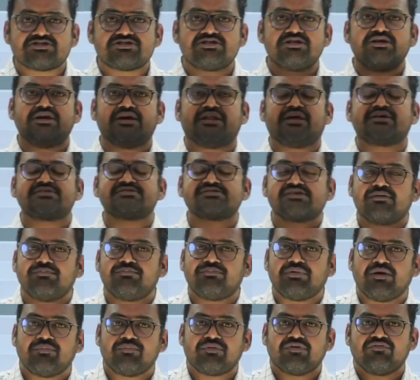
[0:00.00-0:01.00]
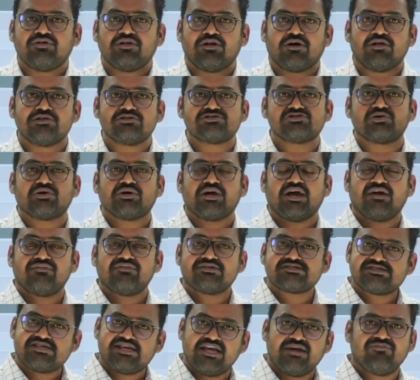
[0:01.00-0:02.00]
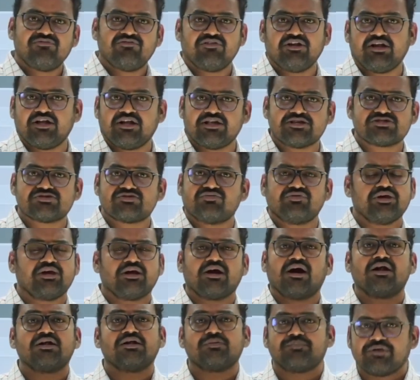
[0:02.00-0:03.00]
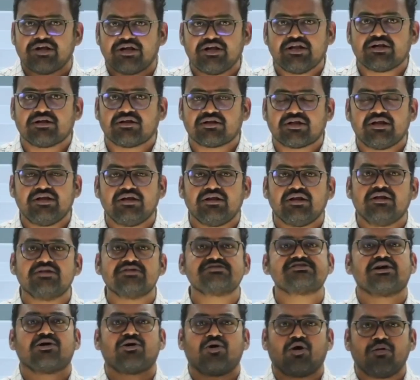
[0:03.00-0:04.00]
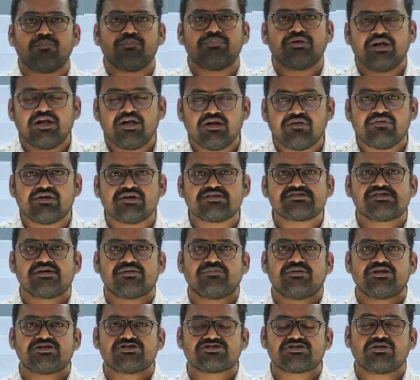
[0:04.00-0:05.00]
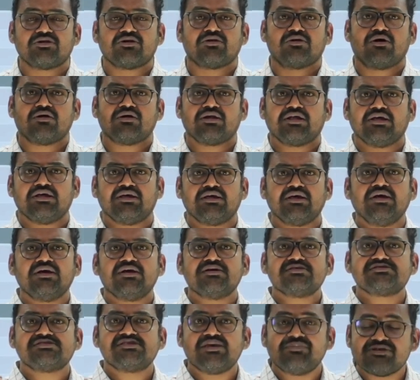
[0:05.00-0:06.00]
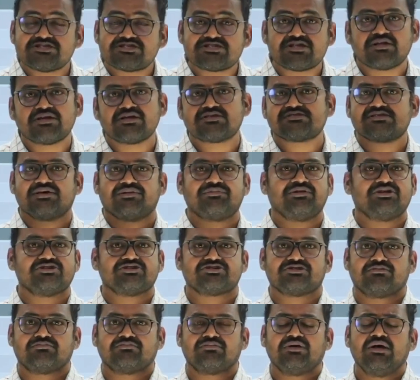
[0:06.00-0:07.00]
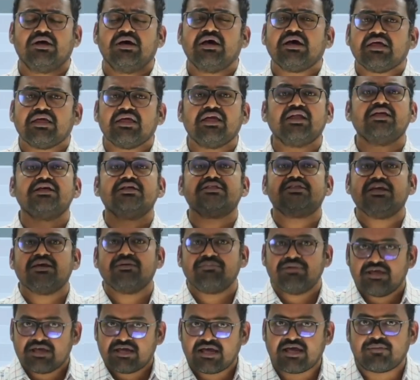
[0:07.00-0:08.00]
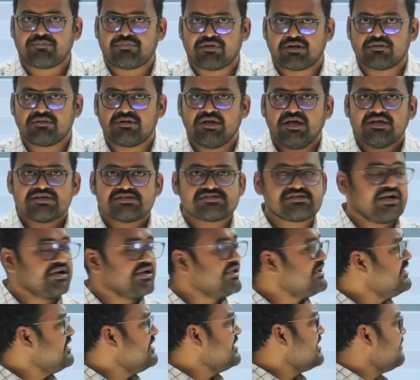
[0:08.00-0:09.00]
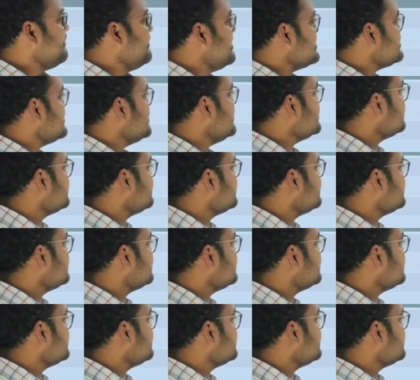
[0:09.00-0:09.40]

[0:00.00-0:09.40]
year exam paper will also have a same weightage. We can't predict, right? It is a competitive examination, not a semester examination. Anything may happen. Suddenly the machine's